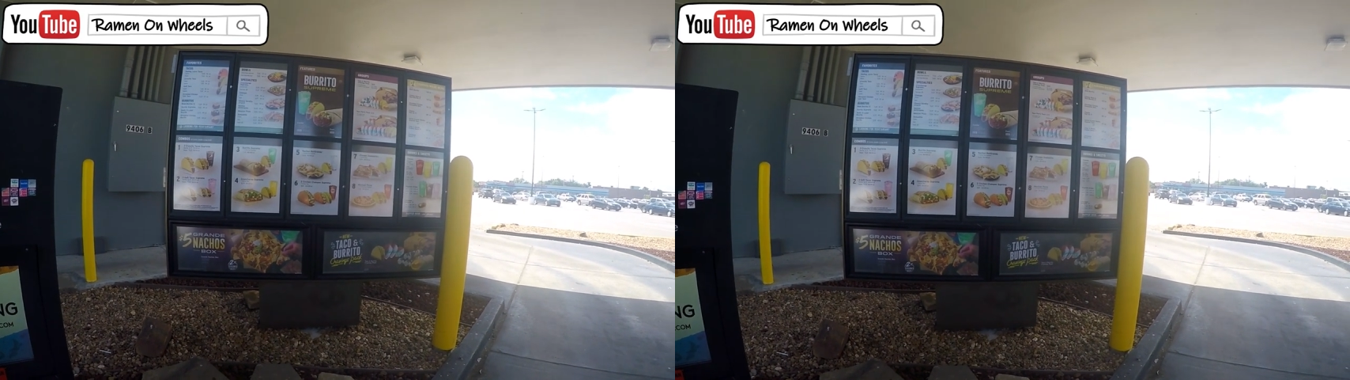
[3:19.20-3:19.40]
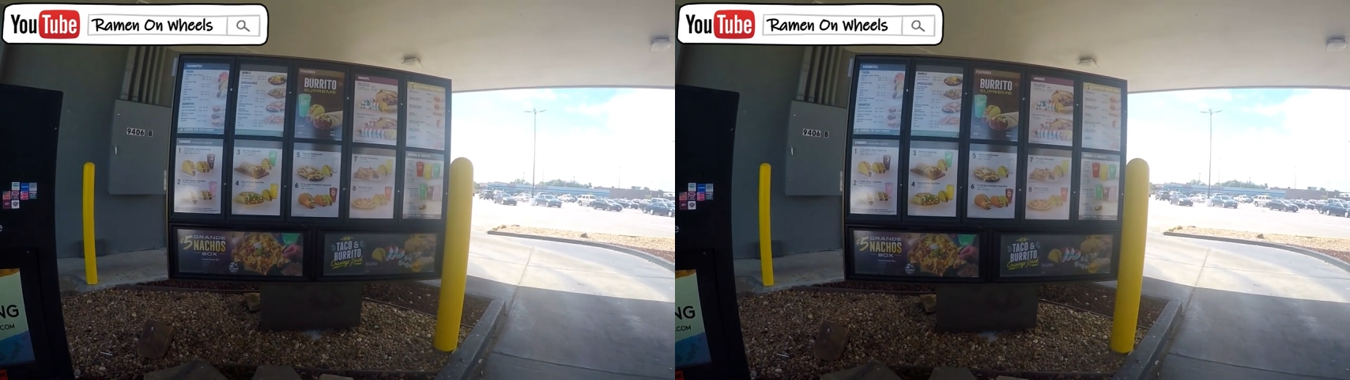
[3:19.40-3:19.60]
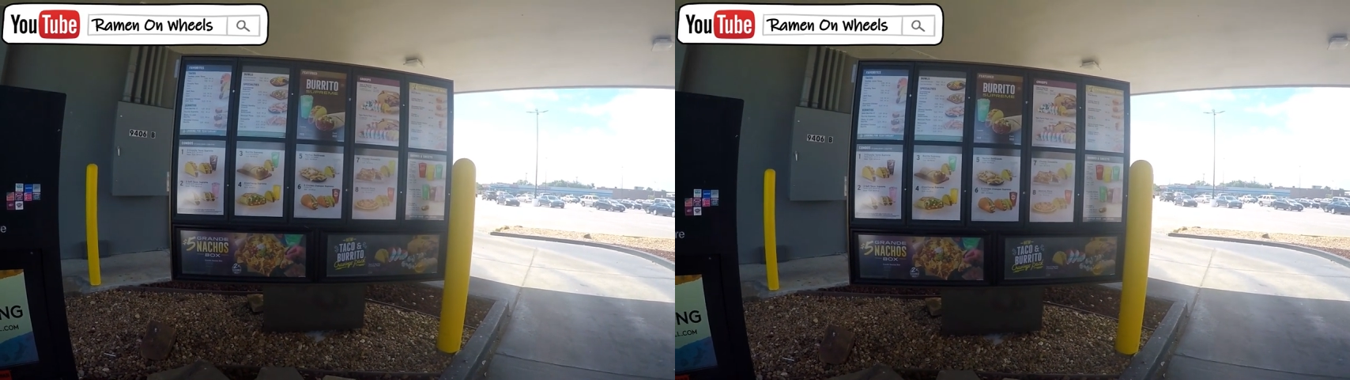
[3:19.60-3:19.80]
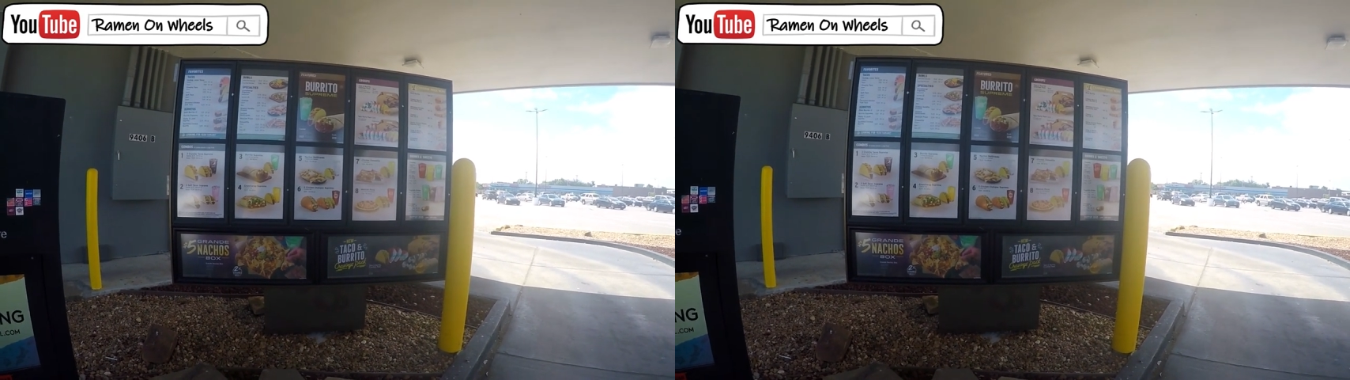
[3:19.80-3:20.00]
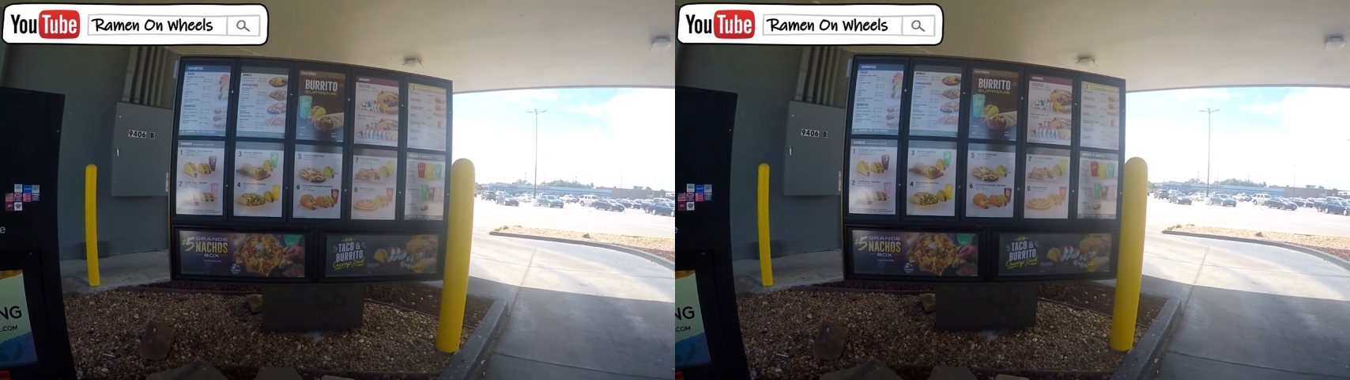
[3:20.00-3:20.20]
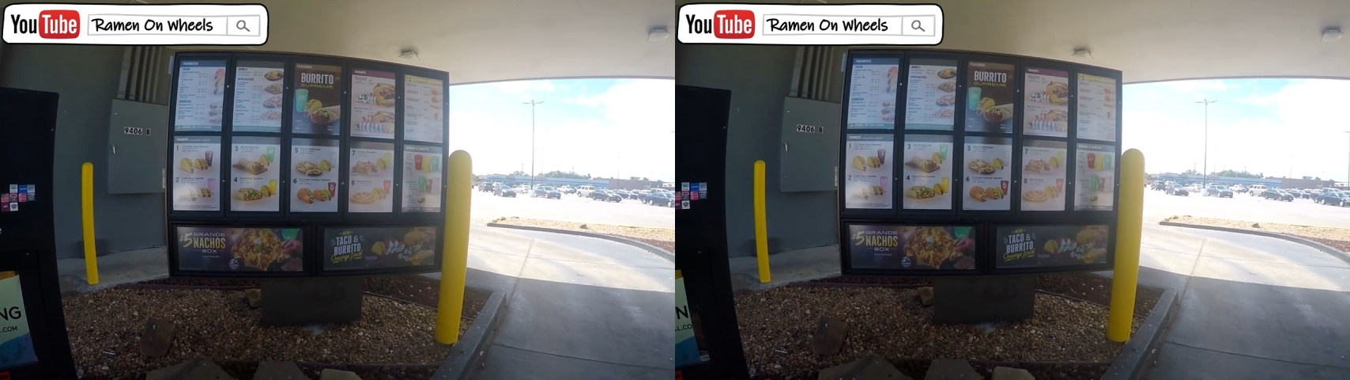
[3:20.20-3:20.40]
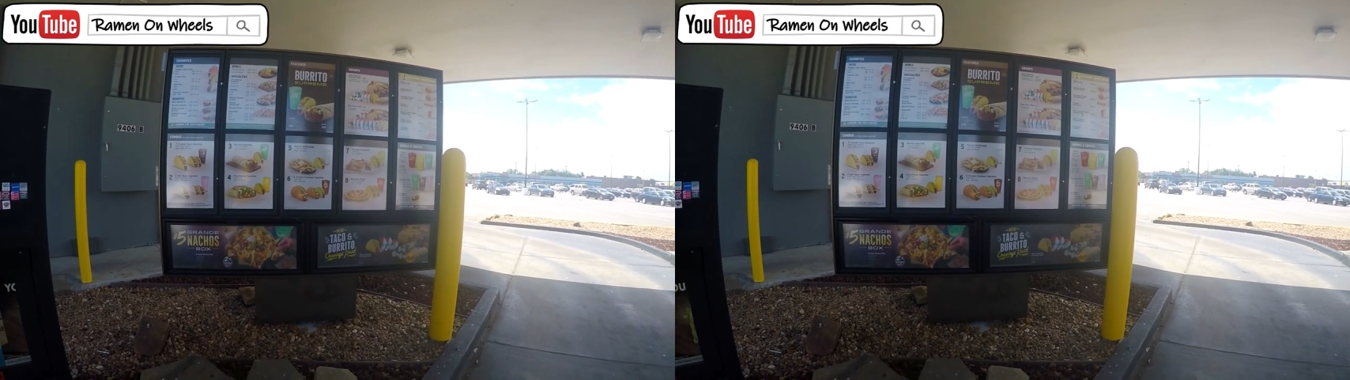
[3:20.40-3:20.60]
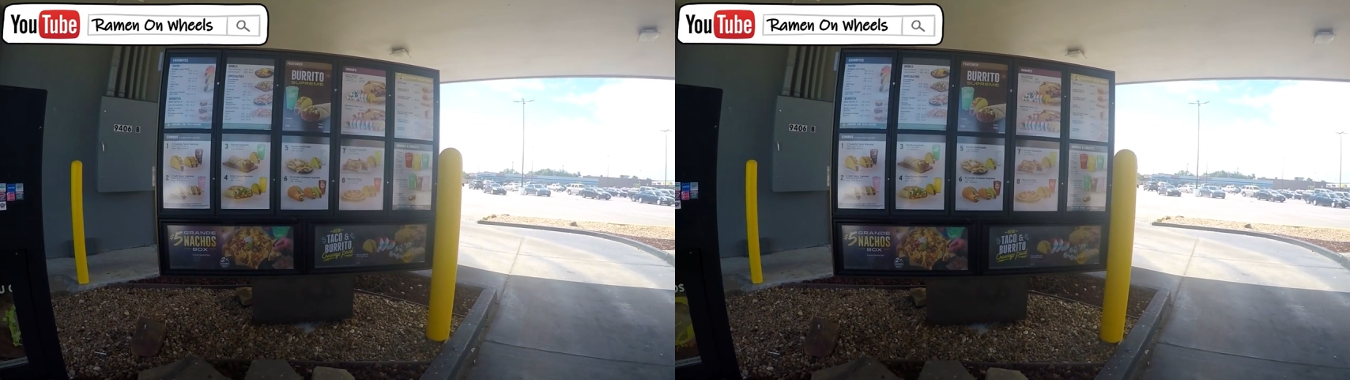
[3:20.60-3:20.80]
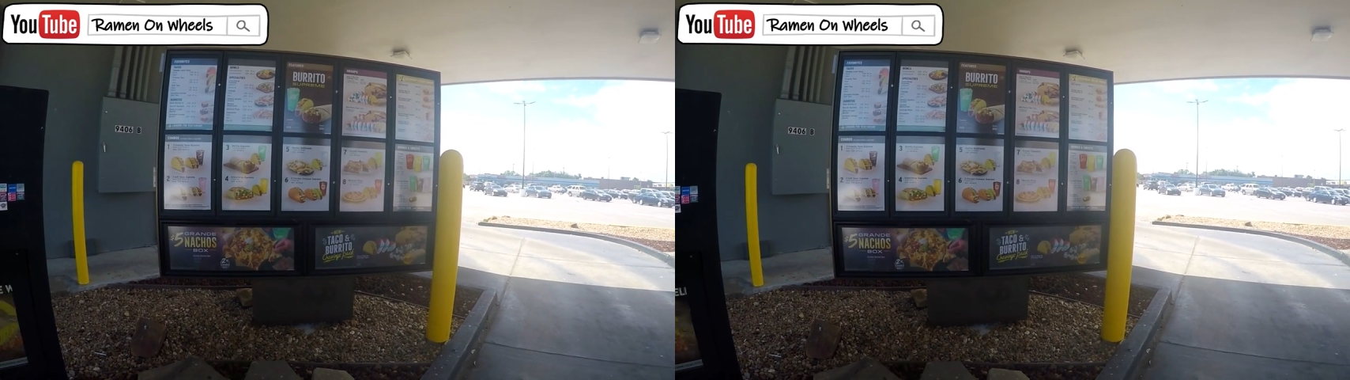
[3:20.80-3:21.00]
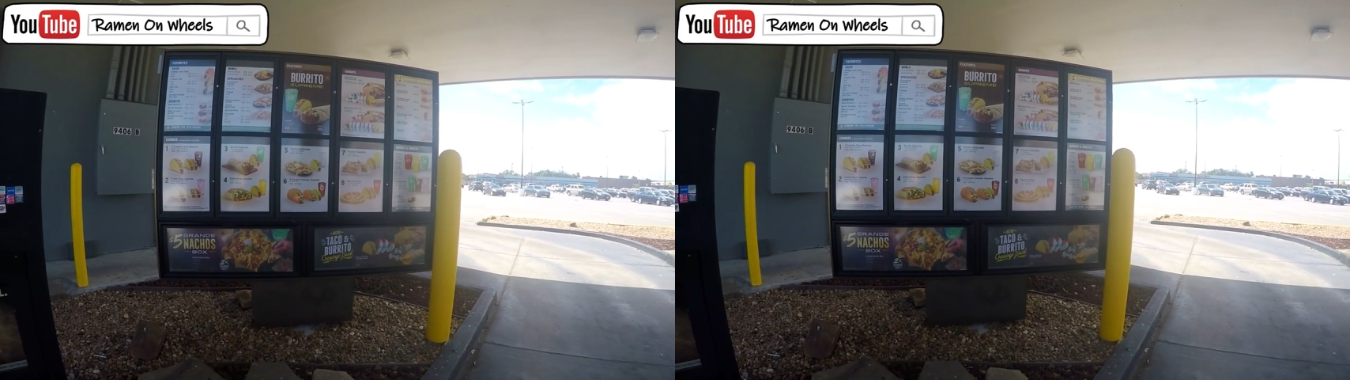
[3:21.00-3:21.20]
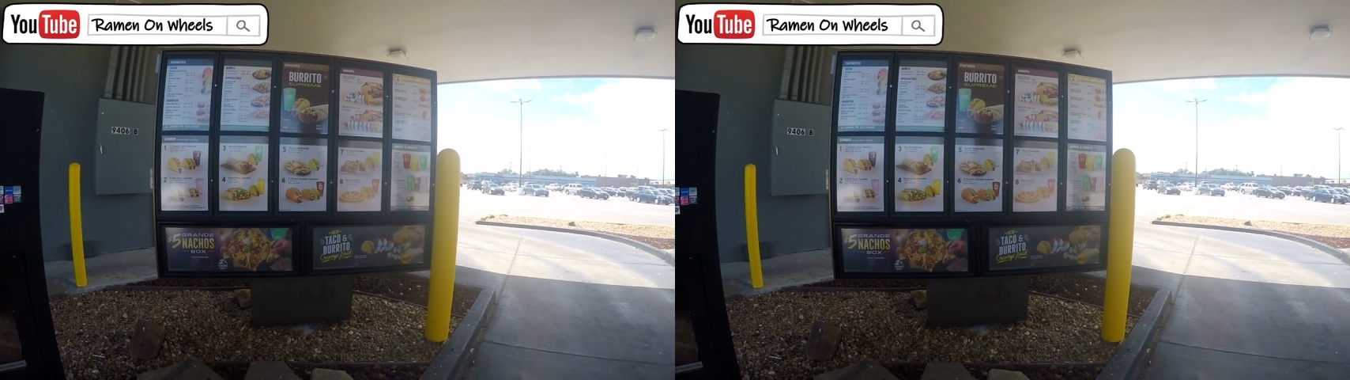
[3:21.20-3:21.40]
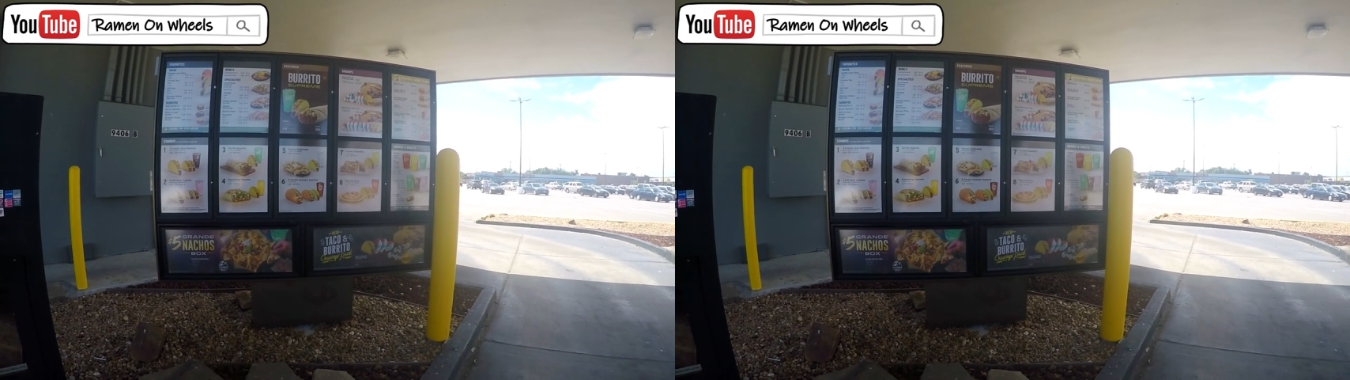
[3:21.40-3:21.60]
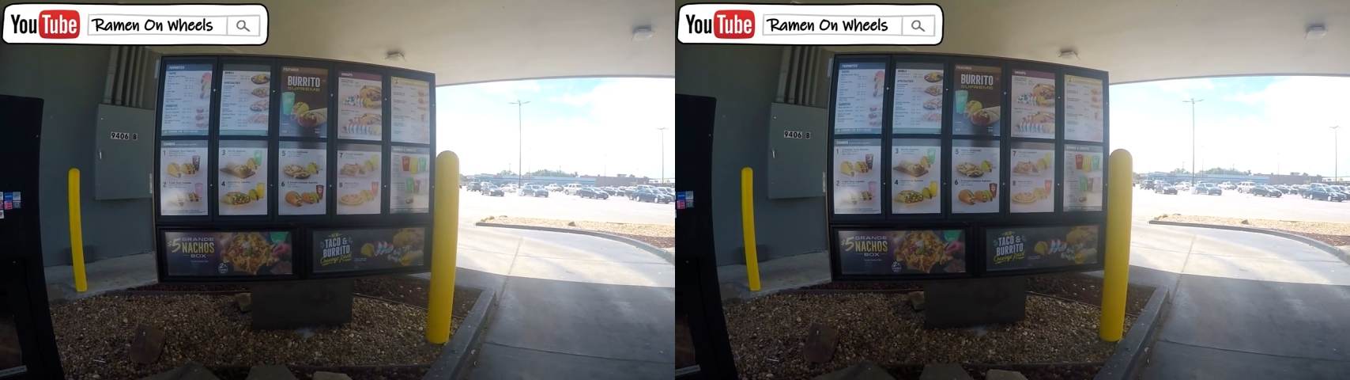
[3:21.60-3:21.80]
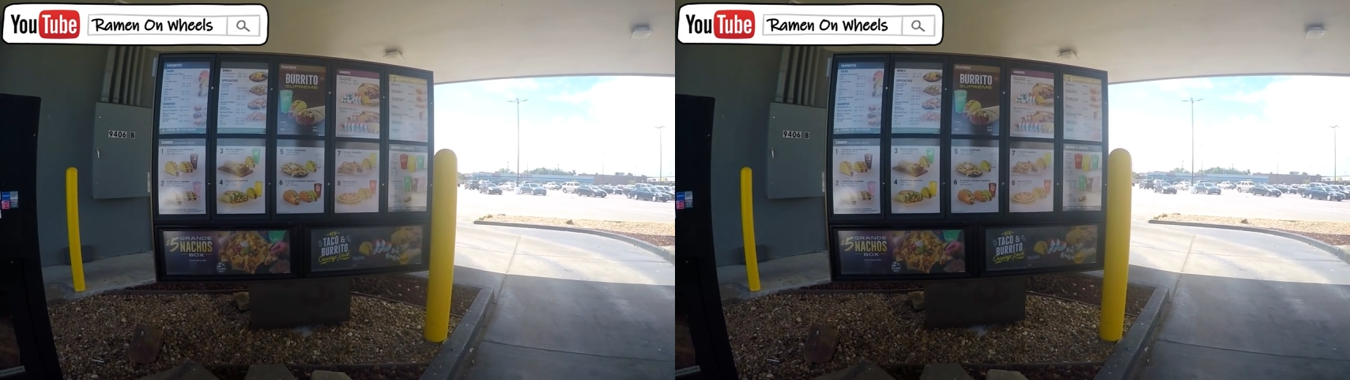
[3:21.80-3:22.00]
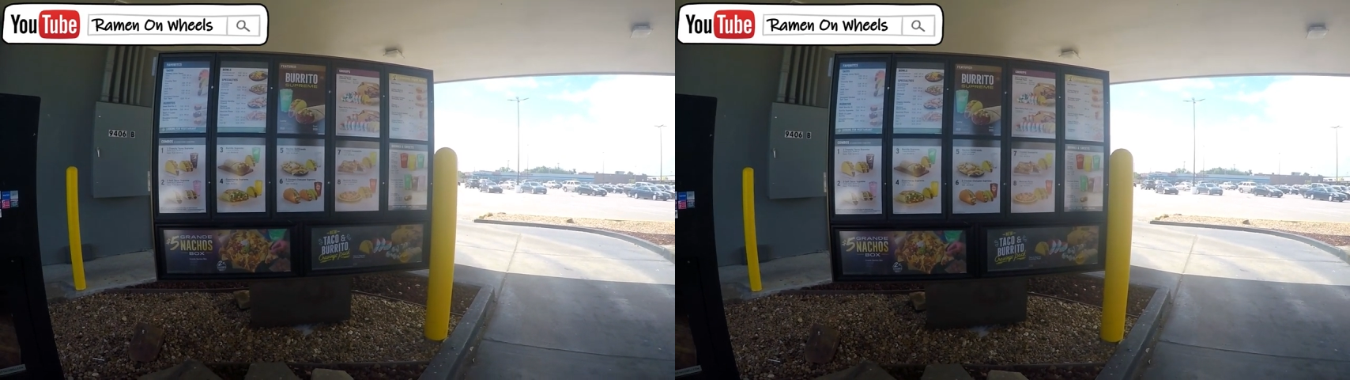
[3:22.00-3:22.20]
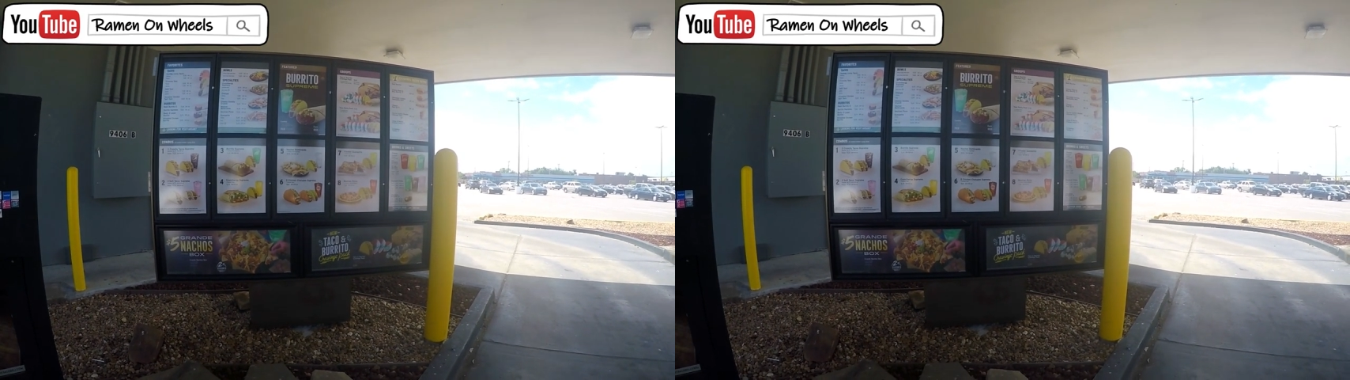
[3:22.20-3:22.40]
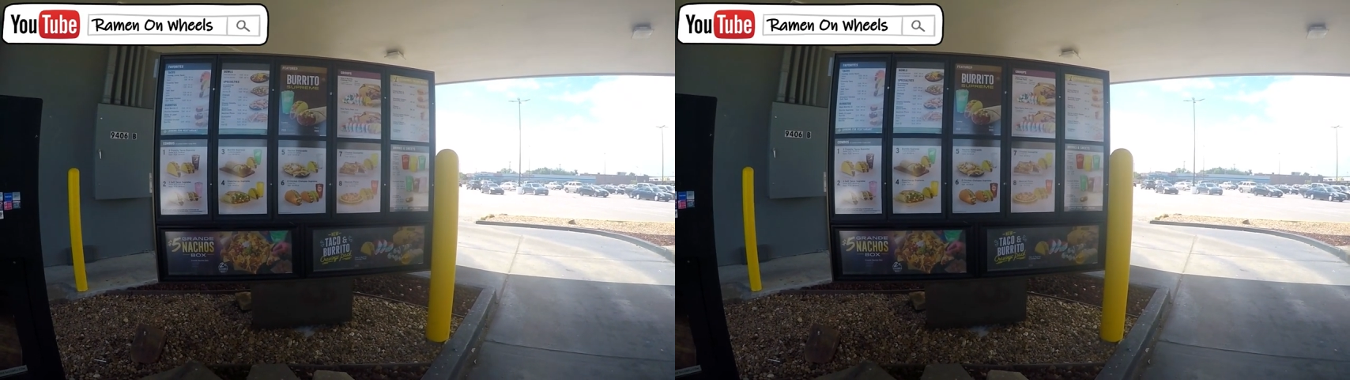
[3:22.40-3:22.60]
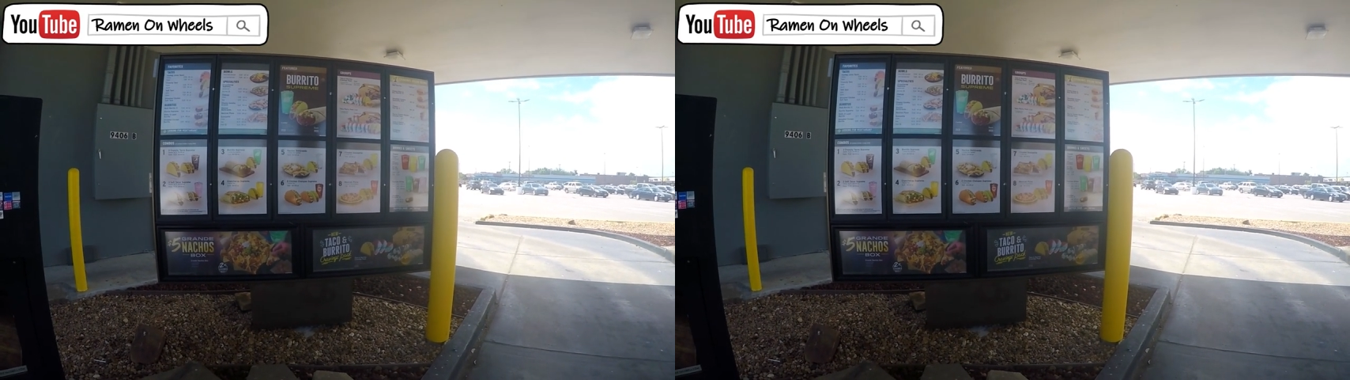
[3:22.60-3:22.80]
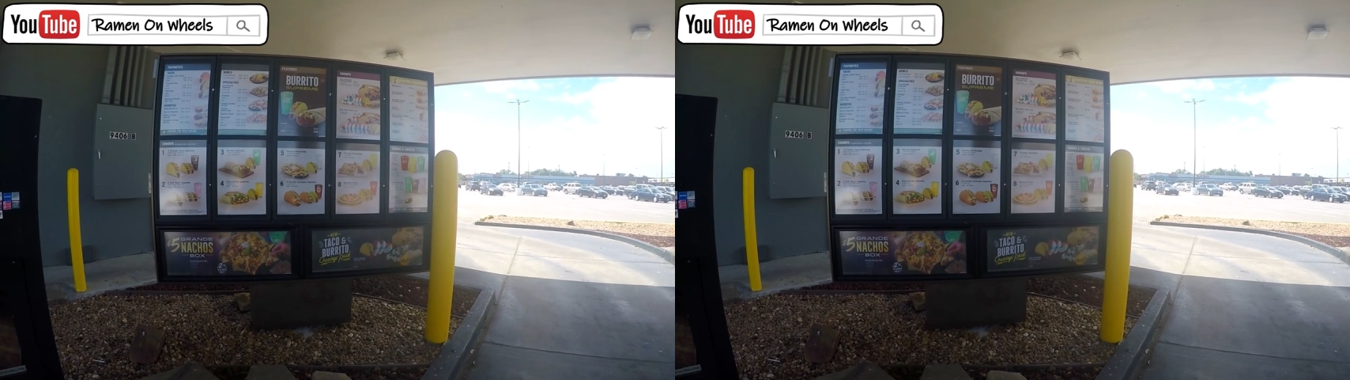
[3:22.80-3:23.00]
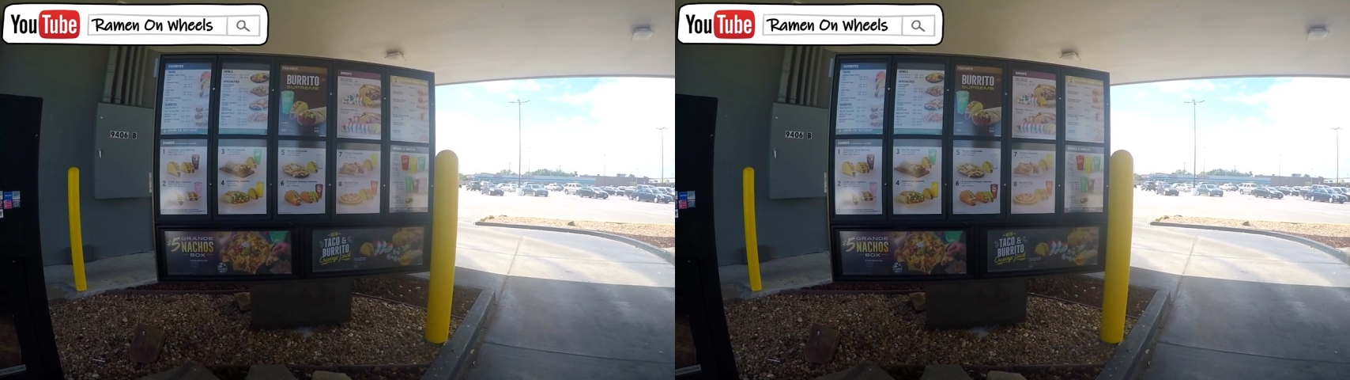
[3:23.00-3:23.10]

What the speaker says: (no speaker visible)